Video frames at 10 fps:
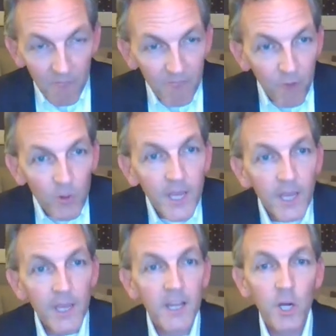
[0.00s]

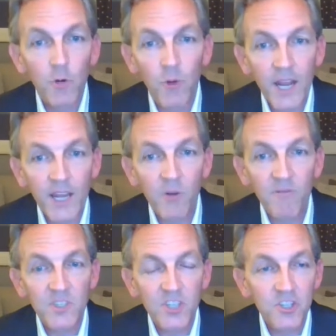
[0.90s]
Fully integrating your
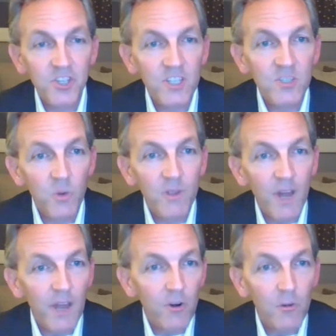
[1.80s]
physicians with
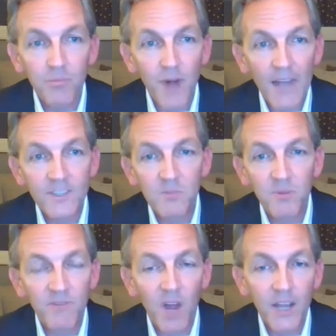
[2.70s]
other practice
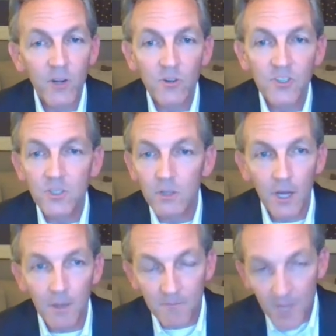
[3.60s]
providers,
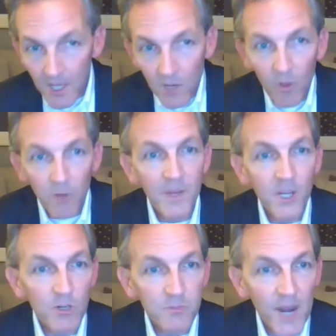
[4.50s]
whether it be
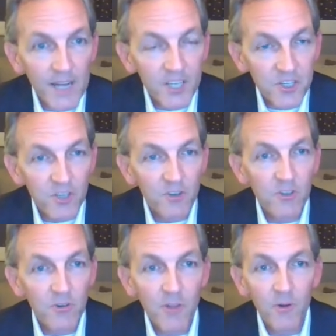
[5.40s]
nurse practitioners
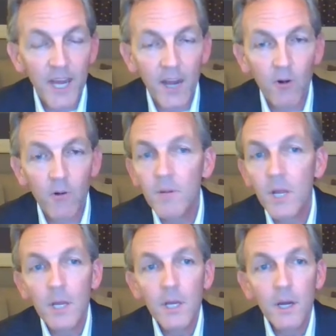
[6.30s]
or other care
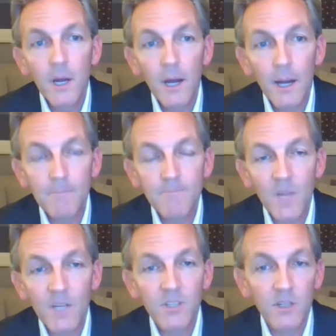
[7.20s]

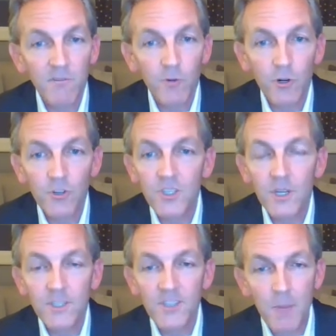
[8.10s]
deliverers,
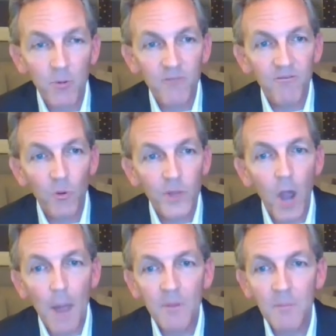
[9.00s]
it's able to fully
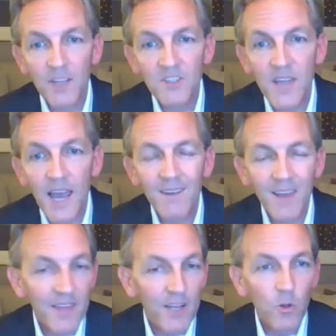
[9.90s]
optimize that.
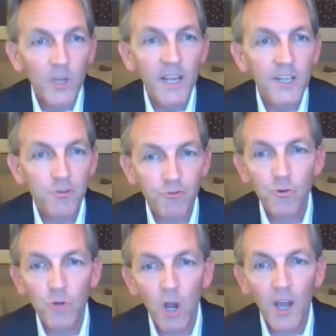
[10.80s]
And then looking at
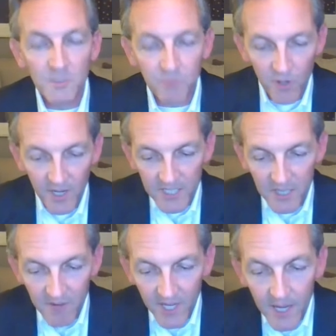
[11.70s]
true cost
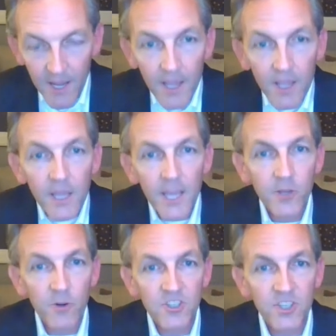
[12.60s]
productivity in
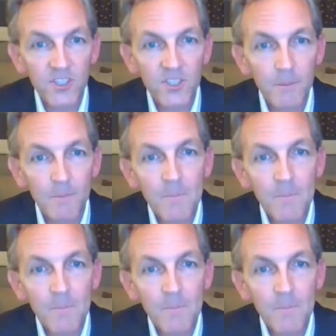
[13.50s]
your system.